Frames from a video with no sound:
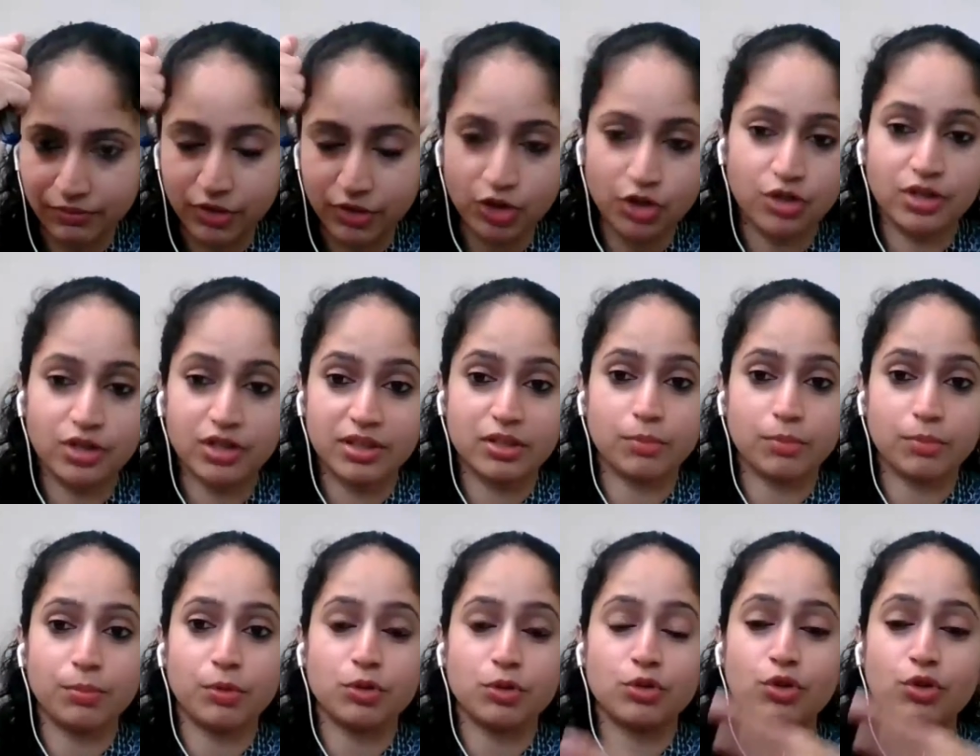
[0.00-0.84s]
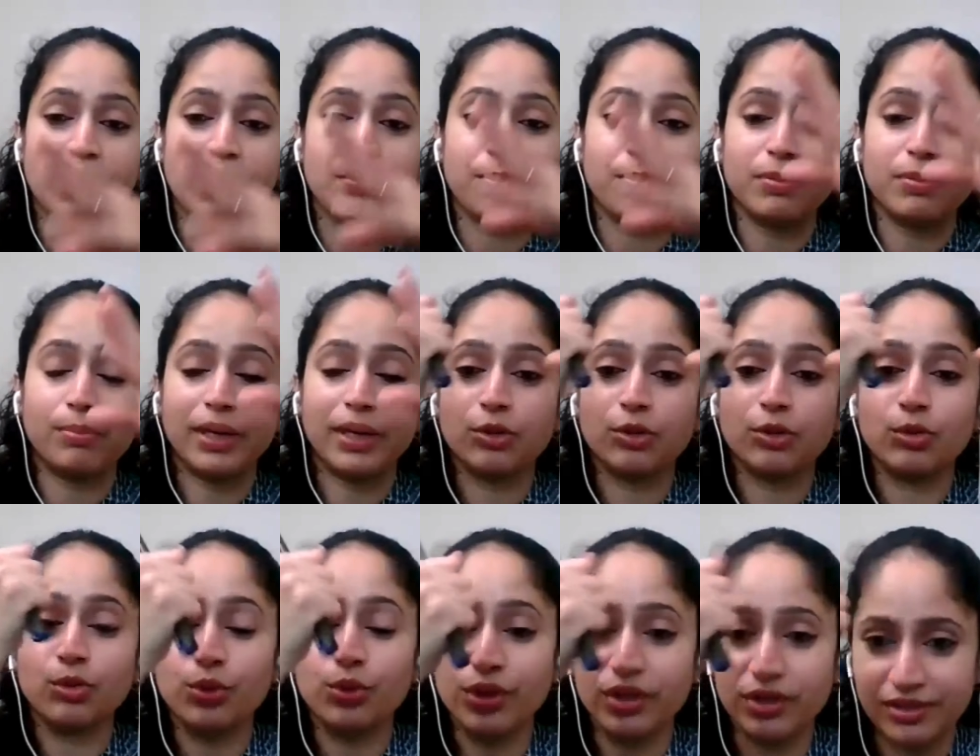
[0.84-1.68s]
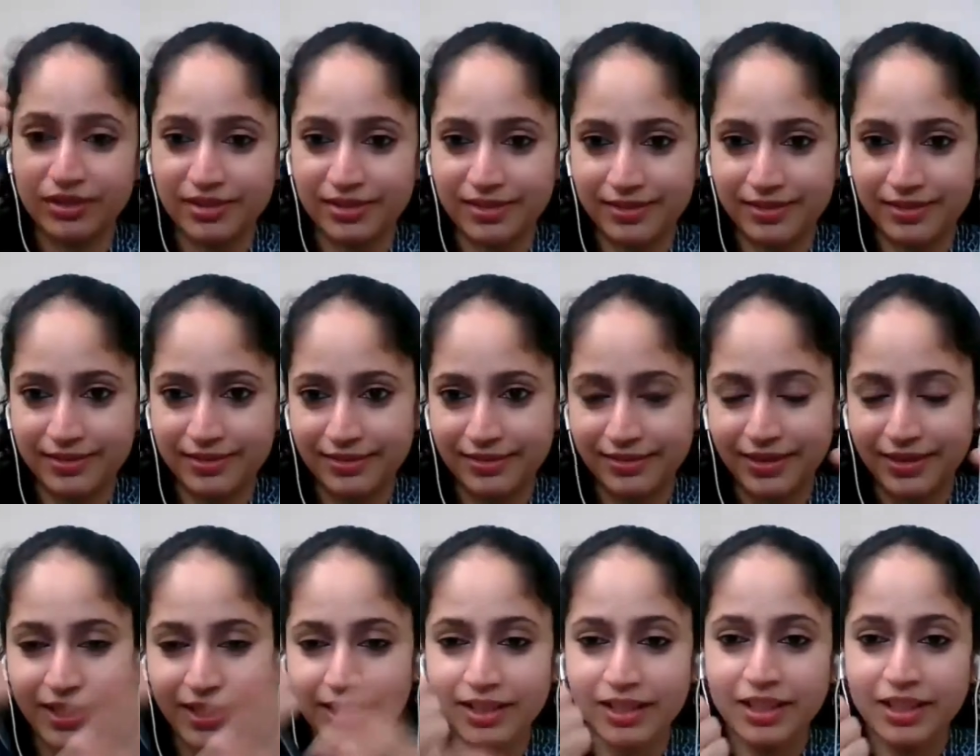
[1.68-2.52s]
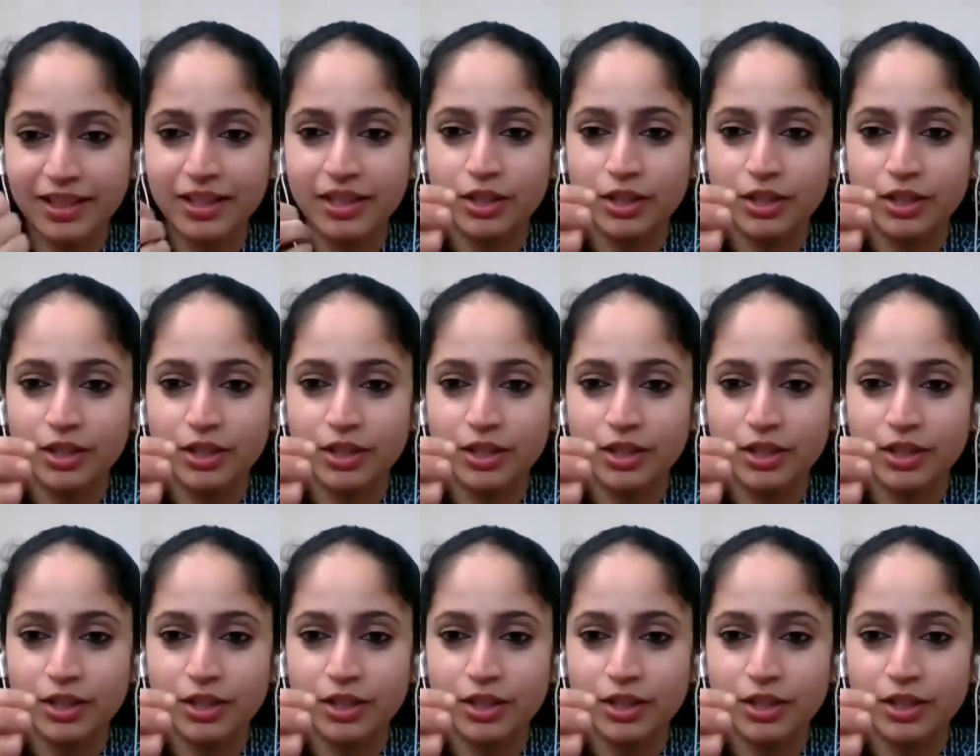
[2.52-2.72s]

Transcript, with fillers: which is supposed to happen by 2 years, right?